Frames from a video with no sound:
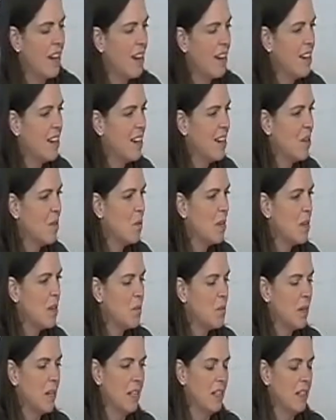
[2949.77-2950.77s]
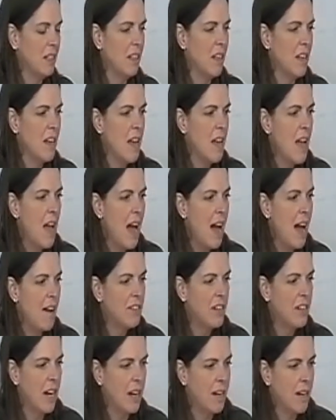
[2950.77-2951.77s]
uh, we will have
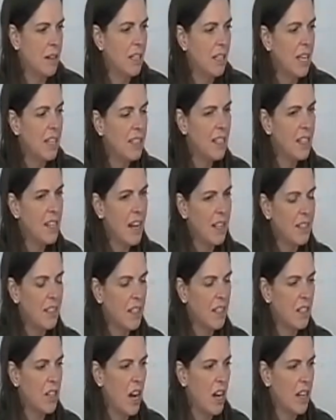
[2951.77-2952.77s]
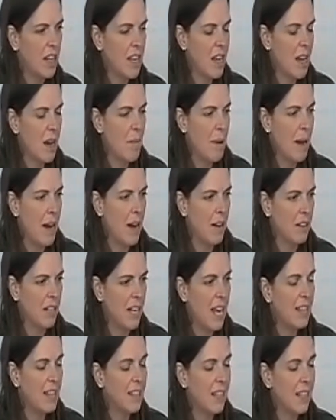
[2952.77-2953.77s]
uh, Lesly Dossett talking about
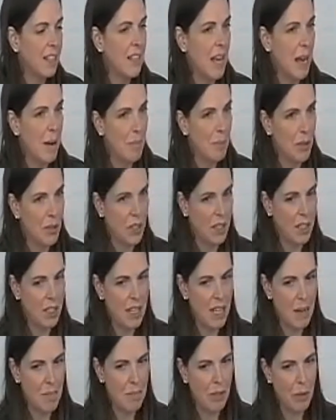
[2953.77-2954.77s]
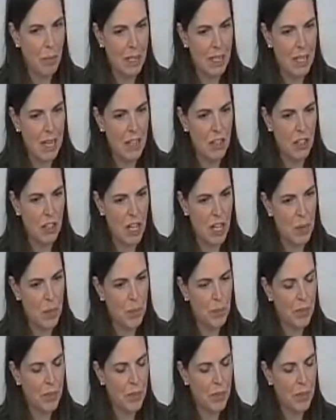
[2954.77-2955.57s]
case examples and de-implementation.